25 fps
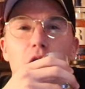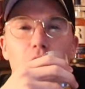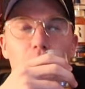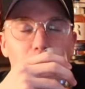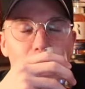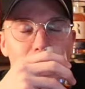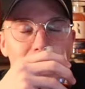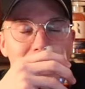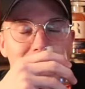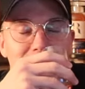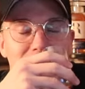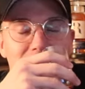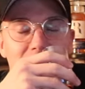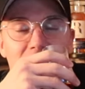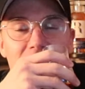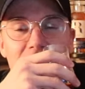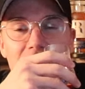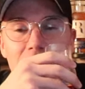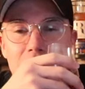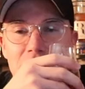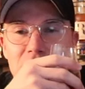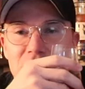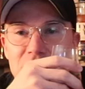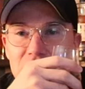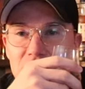3
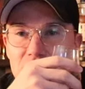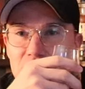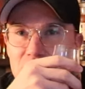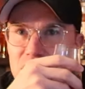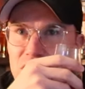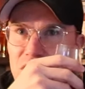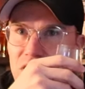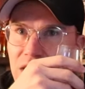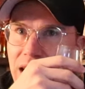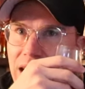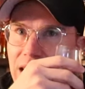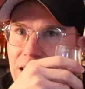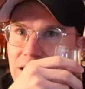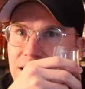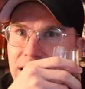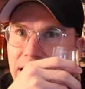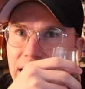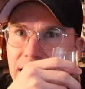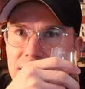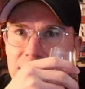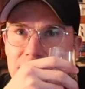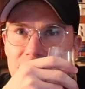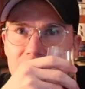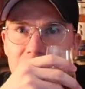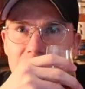times used
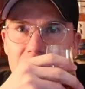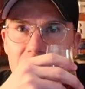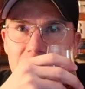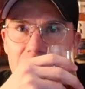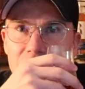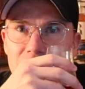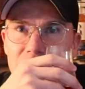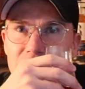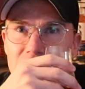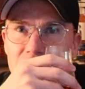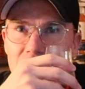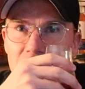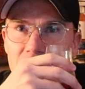latex gloves